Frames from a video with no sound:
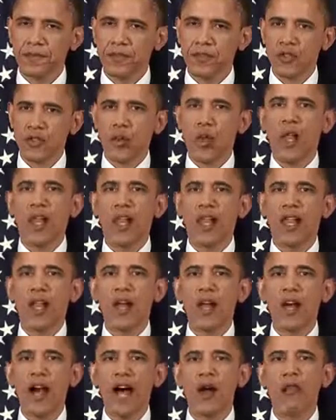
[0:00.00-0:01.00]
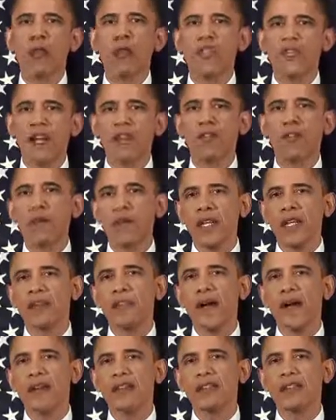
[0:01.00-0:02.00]
So while I will never
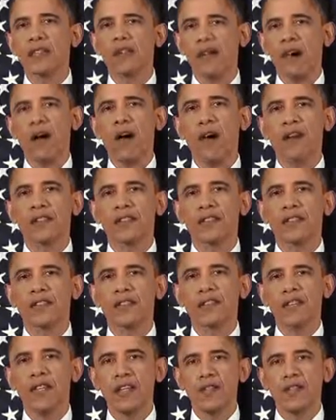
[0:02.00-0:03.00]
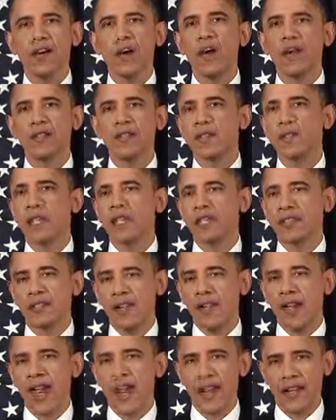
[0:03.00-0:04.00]
minimize the costs involved in
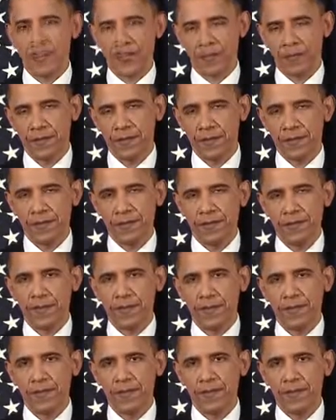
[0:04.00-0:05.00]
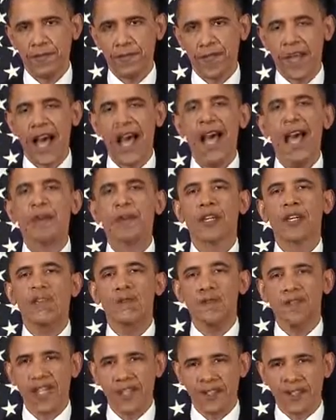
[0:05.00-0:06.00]
military action, I am
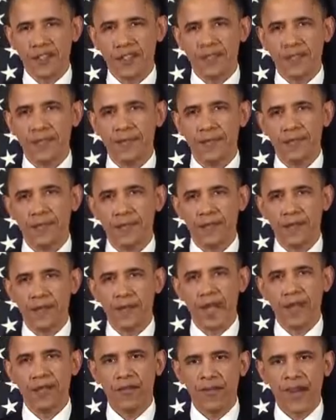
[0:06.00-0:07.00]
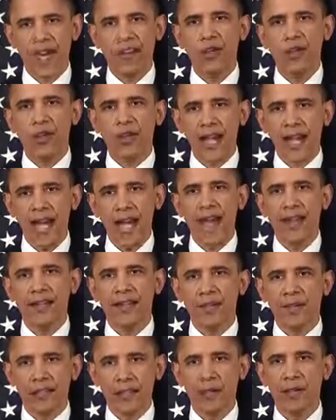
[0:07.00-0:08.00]
convinced that a failure to act
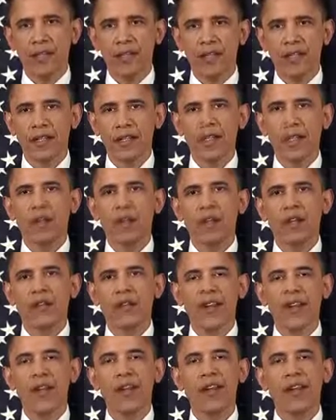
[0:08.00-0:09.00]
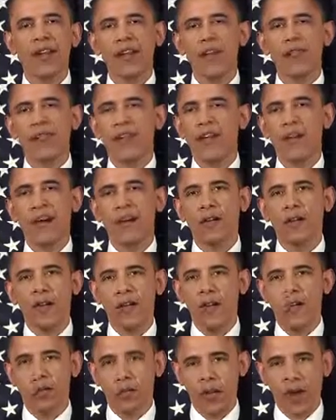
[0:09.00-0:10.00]
in Libya would have carried a far
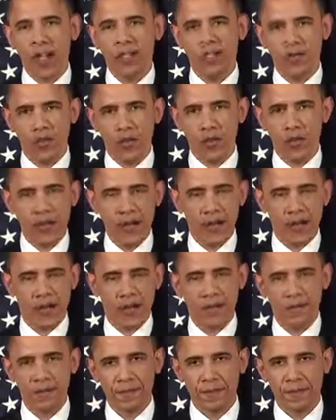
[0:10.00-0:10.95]
greater price for America.